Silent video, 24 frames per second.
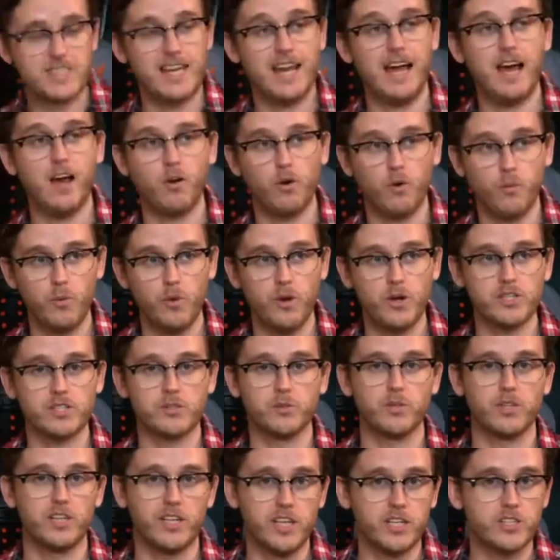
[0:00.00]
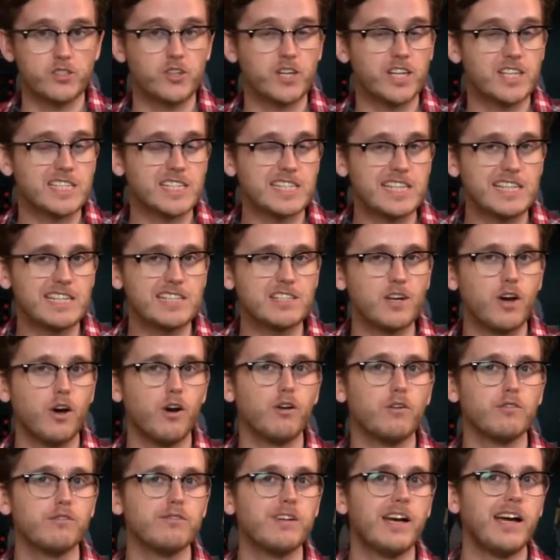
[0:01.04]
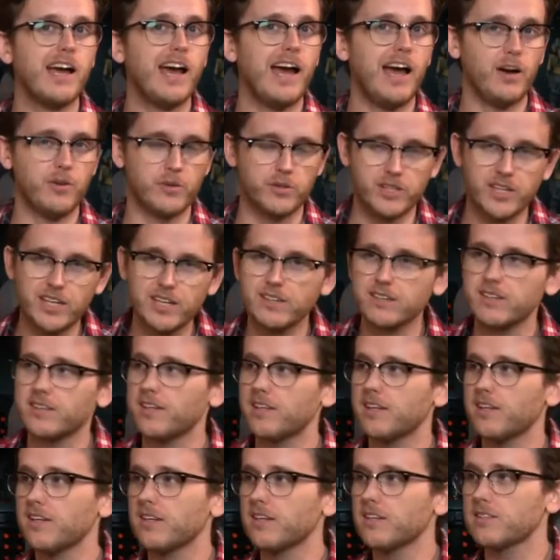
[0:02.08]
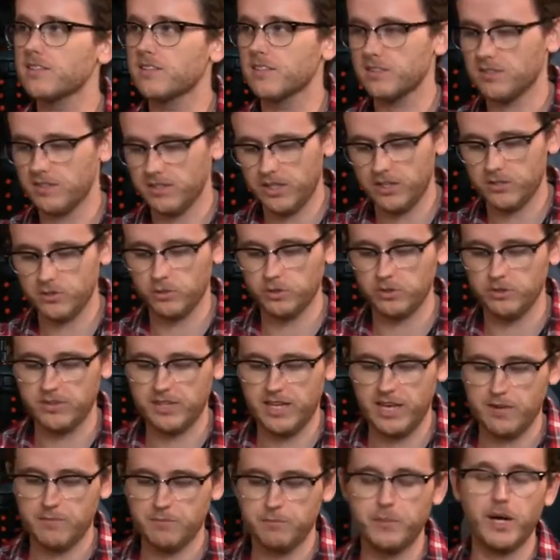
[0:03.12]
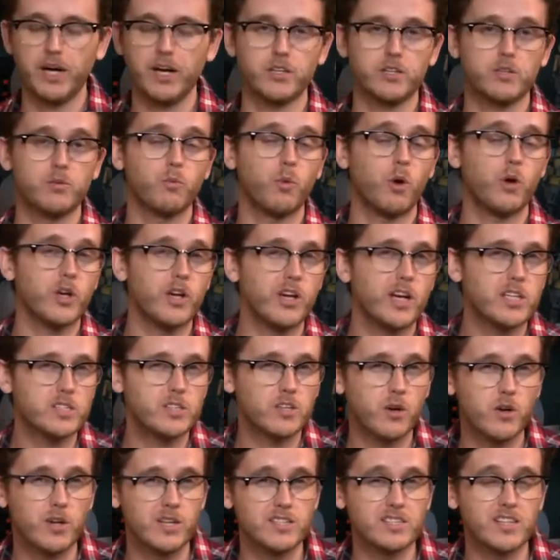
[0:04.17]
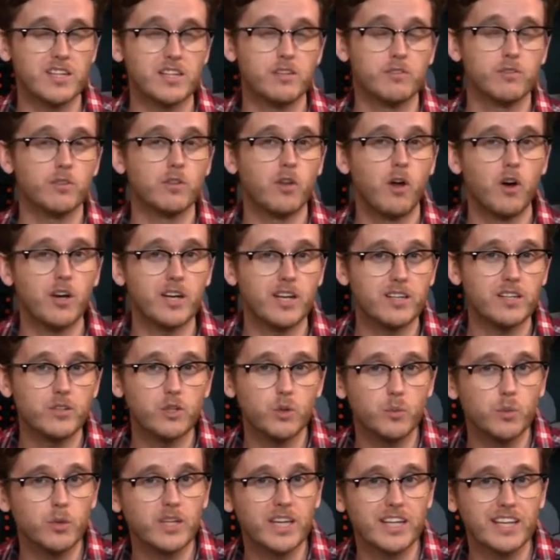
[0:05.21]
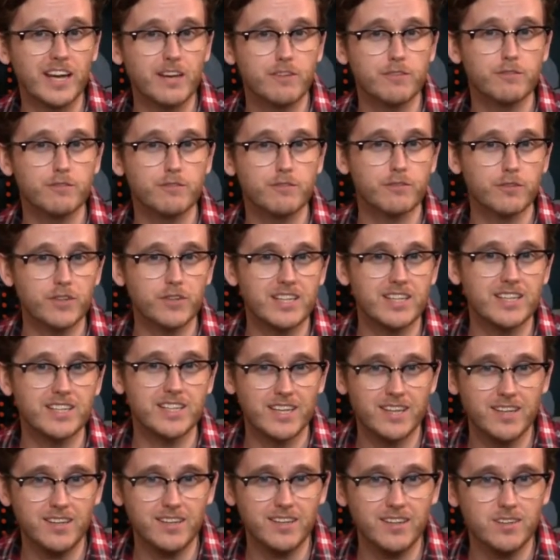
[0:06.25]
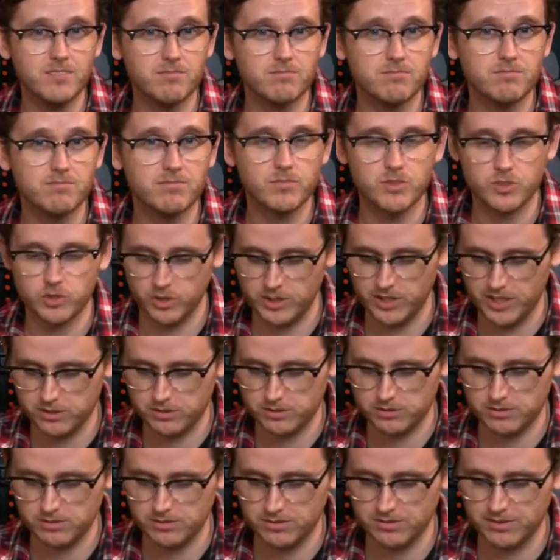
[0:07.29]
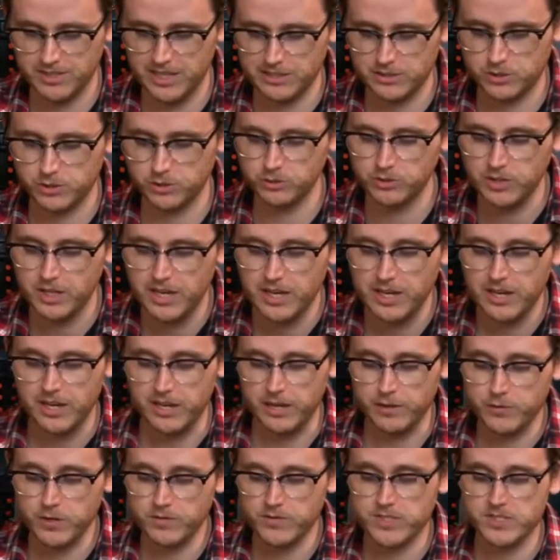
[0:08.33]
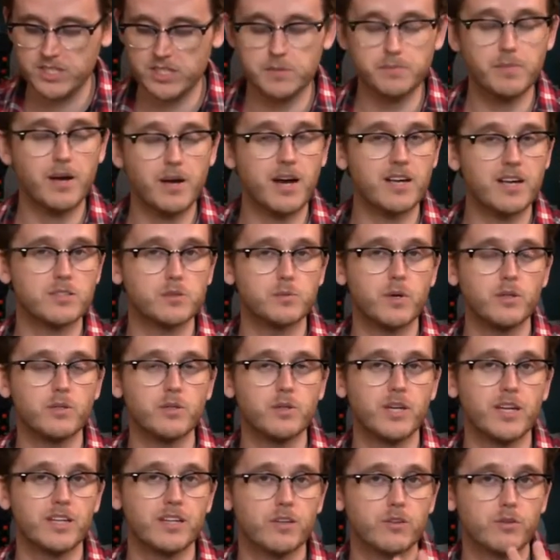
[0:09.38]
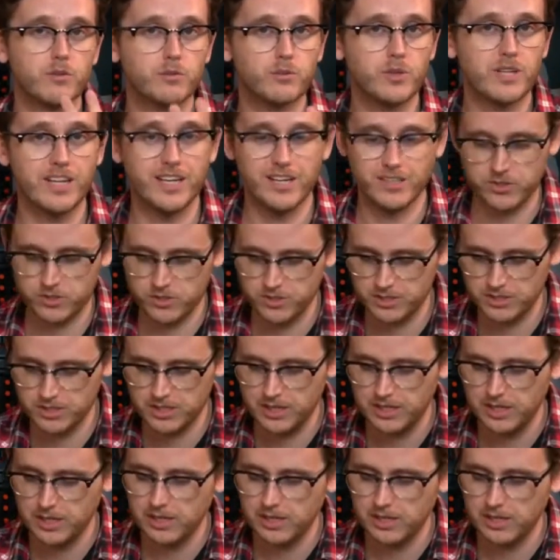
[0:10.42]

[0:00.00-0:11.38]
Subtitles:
and how it works and all the intricacies of how you get things and all of that. But what you need to know is that if you log in, you will get a free key. So that's cool. If you have the season pass as well, you get 3 extras.